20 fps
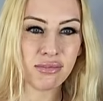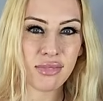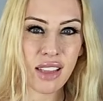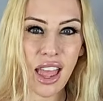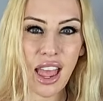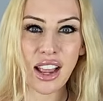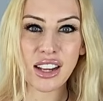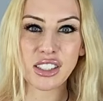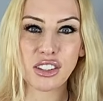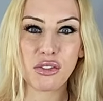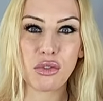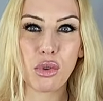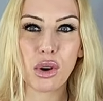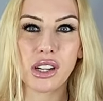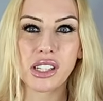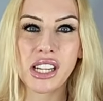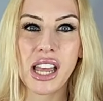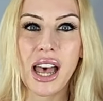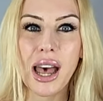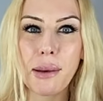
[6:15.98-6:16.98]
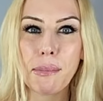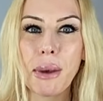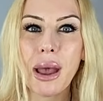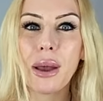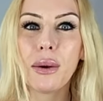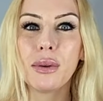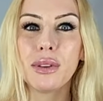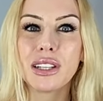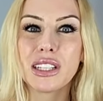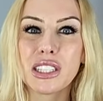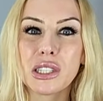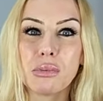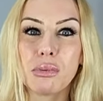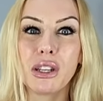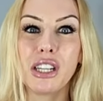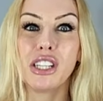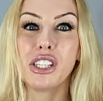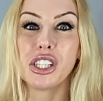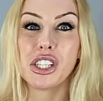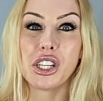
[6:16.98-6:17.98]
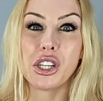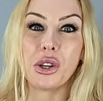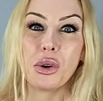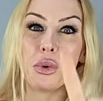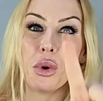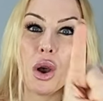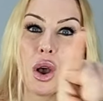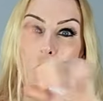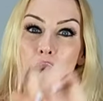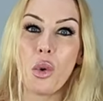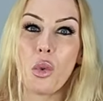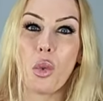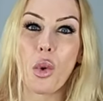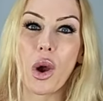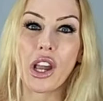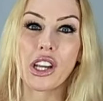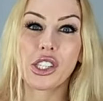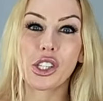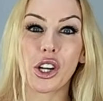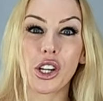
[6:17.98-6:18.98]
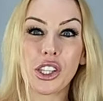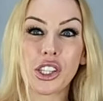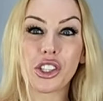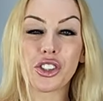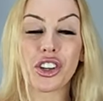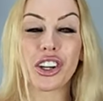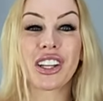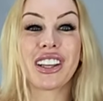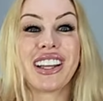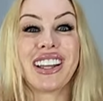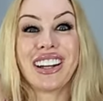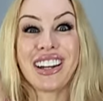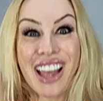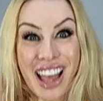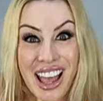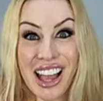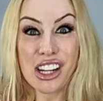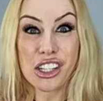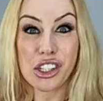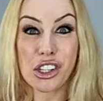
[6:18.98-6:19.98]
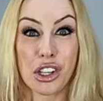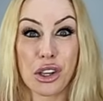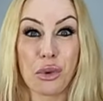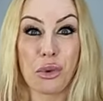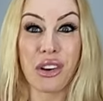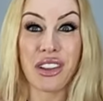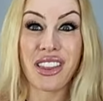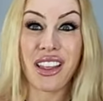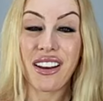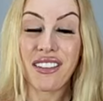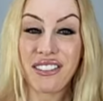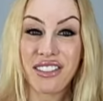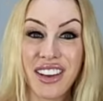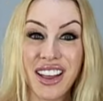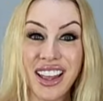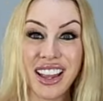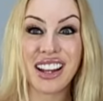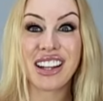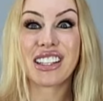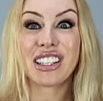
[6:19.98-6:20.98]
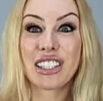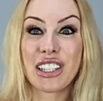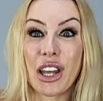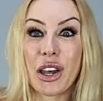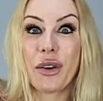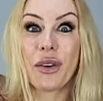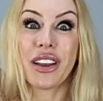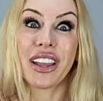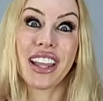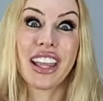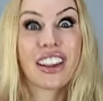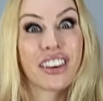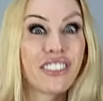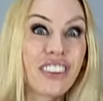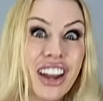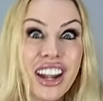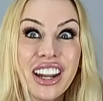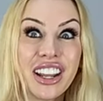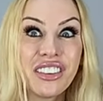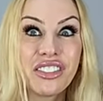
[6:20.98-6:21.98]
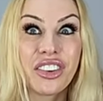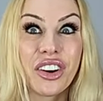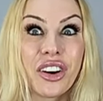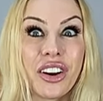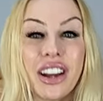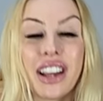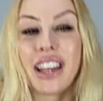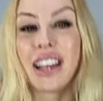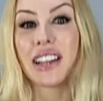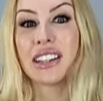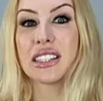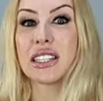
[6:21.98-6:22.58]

activewear top, I will explain to you why Sean Strickland actually won that fight, so get ready for it.